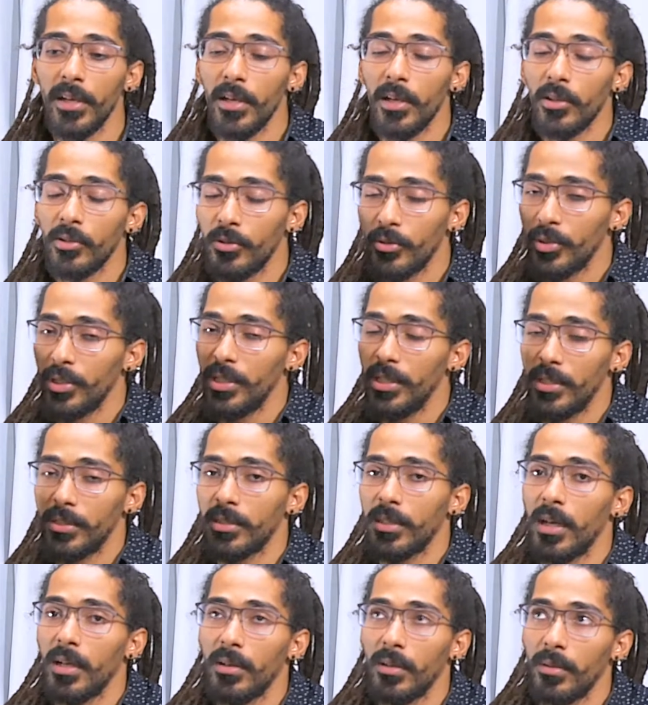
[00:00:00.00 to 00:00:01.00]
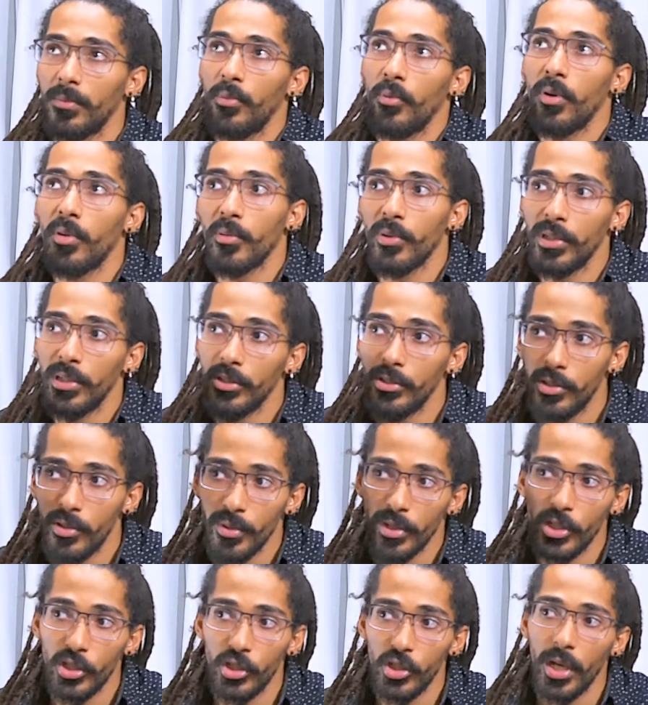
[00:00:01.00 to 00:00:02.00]
So he has gotten to the point where he's
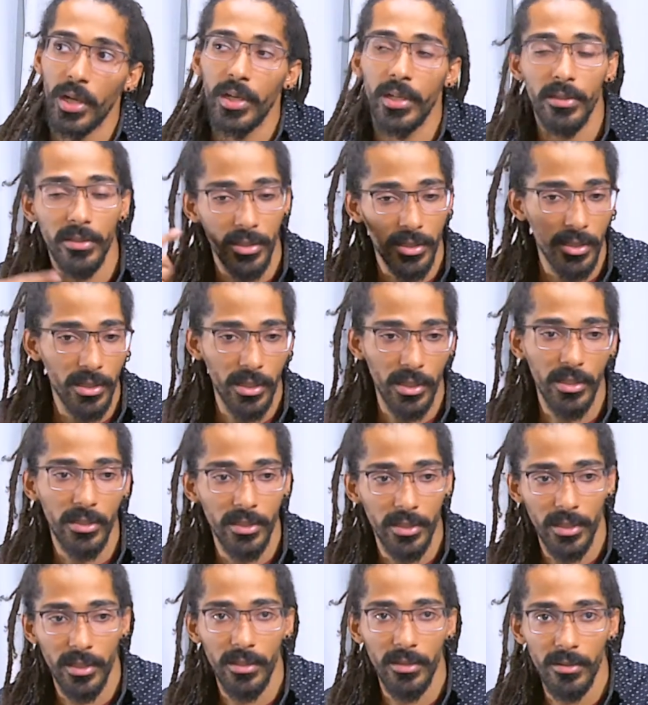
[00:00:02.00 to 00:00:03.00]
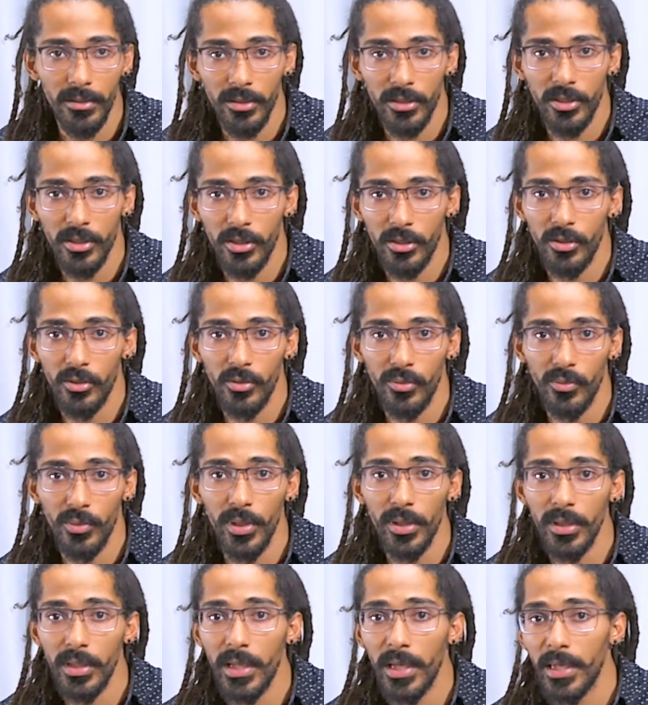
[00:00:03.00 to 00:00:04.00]
doing giants into his skills to
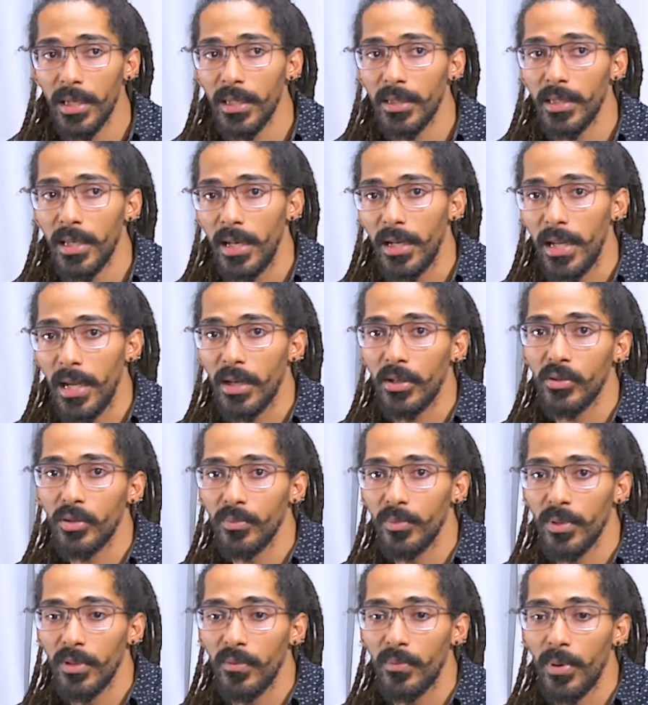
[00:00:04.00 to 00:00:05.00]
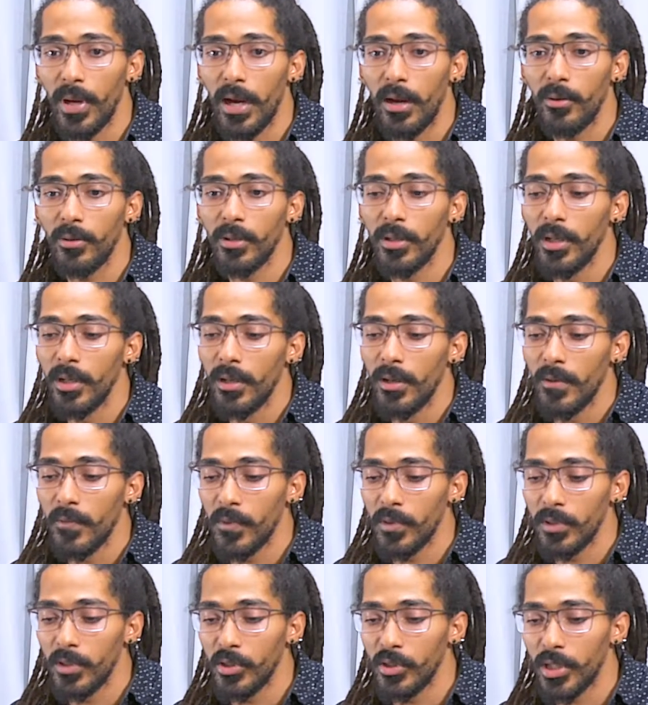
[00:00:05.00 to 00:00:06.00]
really get that extra bit of power for
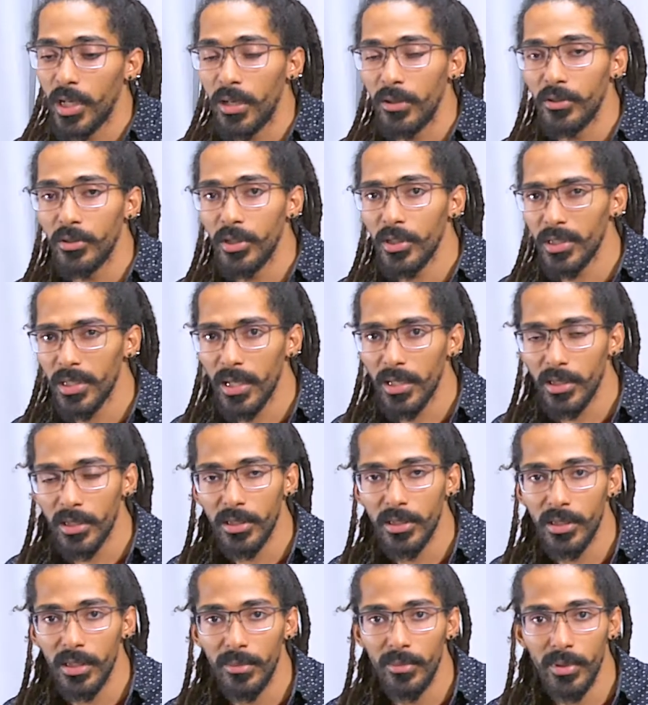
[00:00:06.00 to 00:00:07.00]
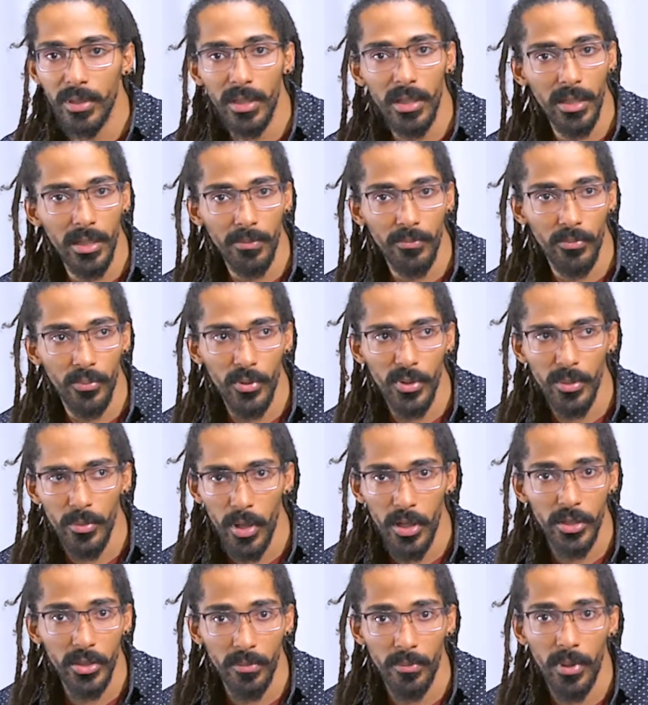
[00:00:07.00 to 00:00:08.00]
these challenges that seemed pretty
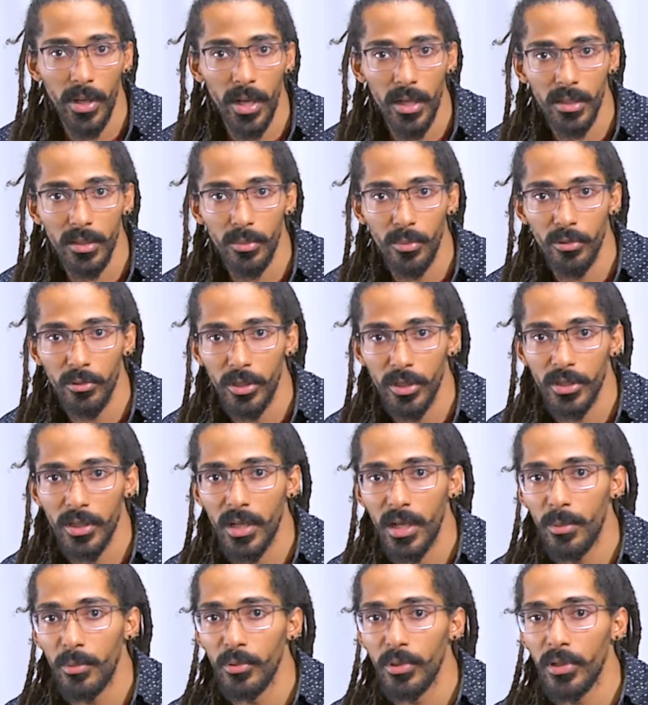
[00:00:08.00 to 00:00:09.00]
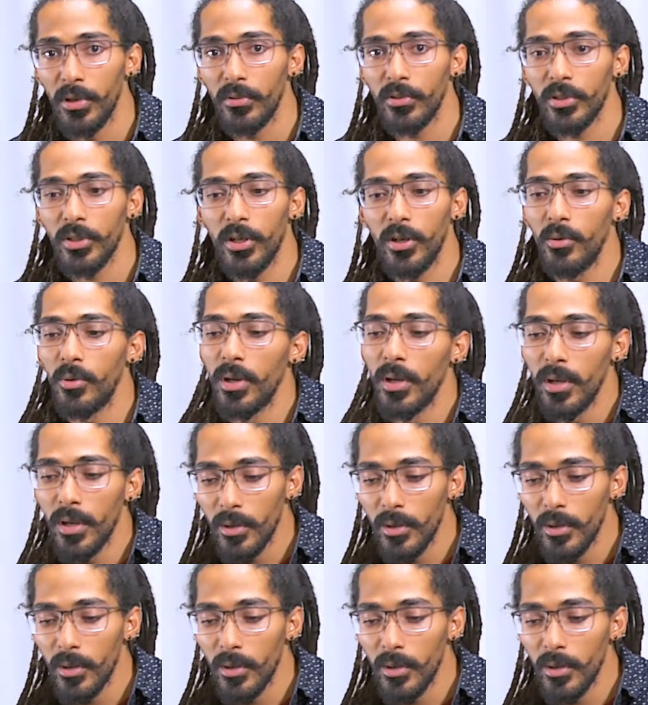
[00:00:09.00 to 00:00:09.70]
much impossible just a couple years ago.